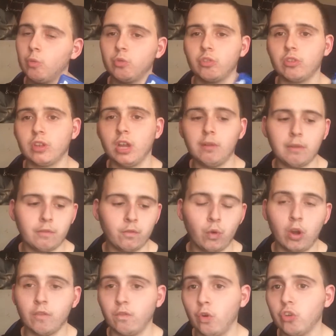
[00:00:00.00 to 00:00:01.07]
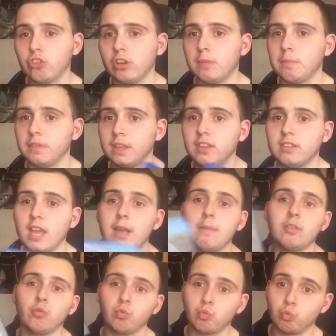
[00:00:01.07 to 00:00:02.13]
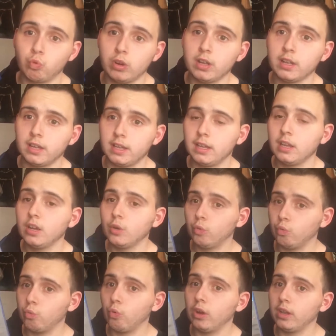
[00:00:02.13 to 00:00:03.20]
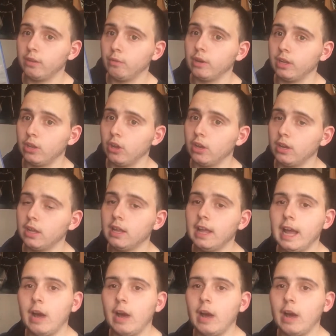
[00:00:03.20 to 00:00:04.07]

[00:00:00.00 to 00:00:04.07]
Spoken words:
which is kind of unfortunate, but this game is really good.